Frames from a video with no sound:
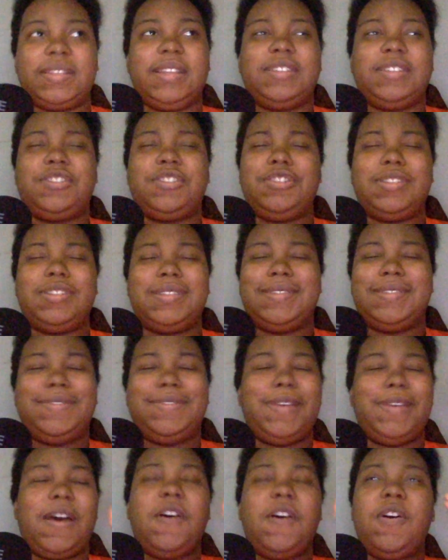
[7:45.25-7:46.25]
It's just
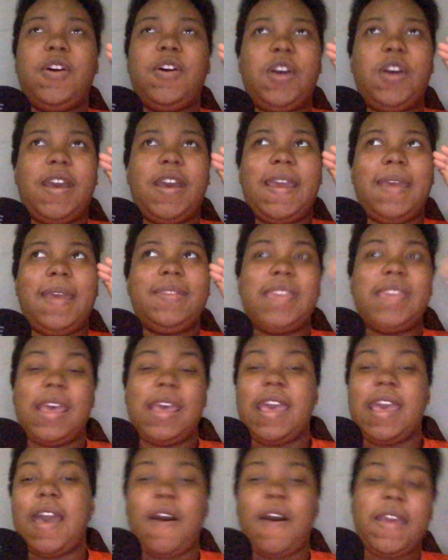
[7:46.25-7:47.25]
the
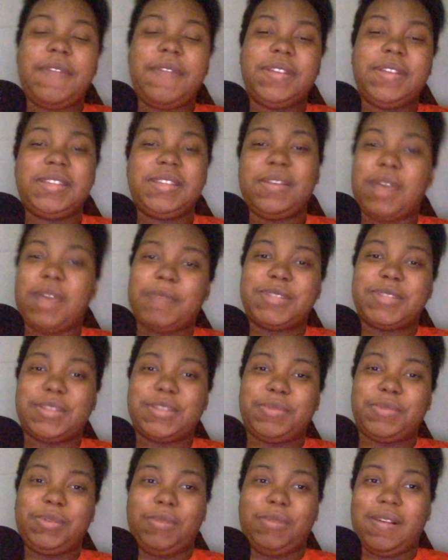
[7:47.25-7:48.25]
every single episode
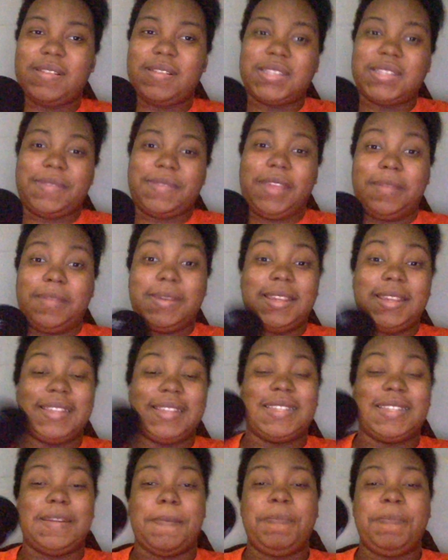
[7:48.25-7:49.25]
with Rollins family
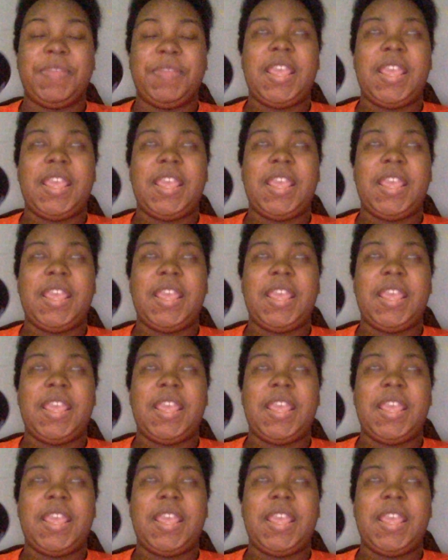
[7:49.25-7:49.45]
is an